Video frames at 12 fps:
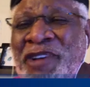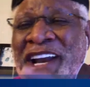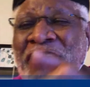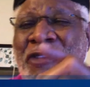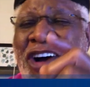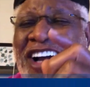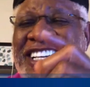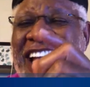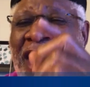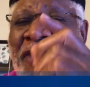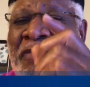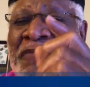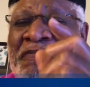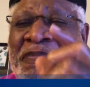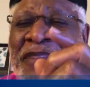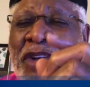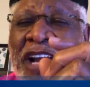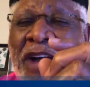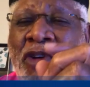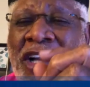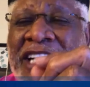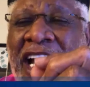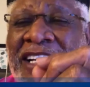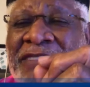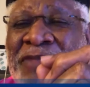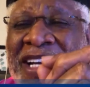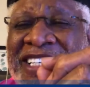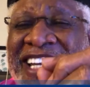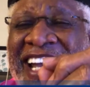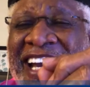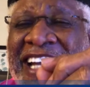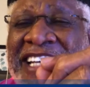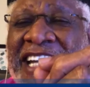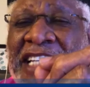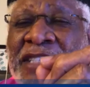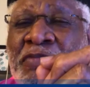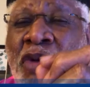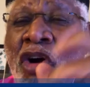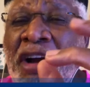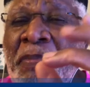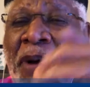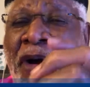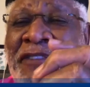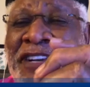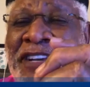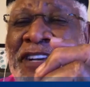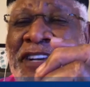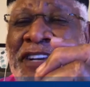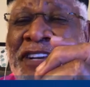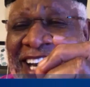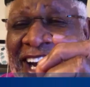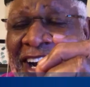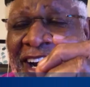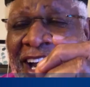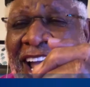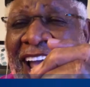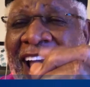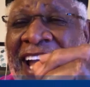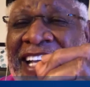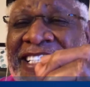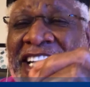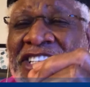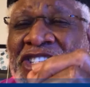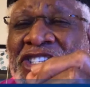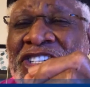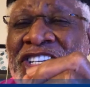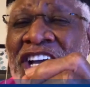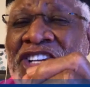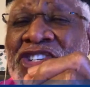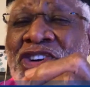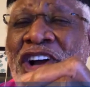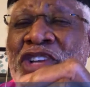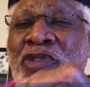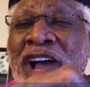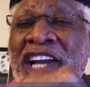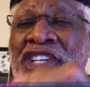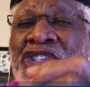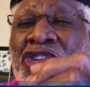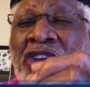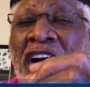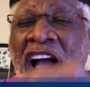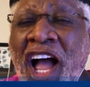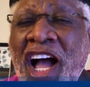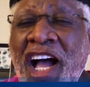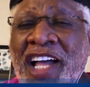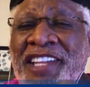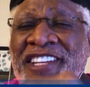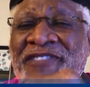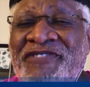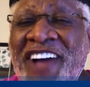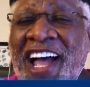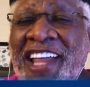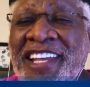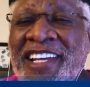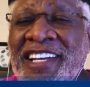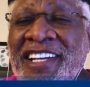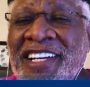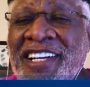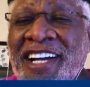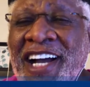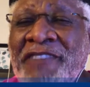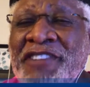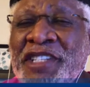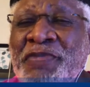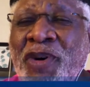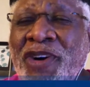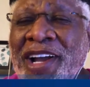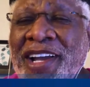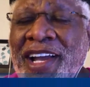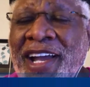when I walked out of my DNA test, Maury Povich was sitting there. And he said, George Wallace, you are the father of this boy.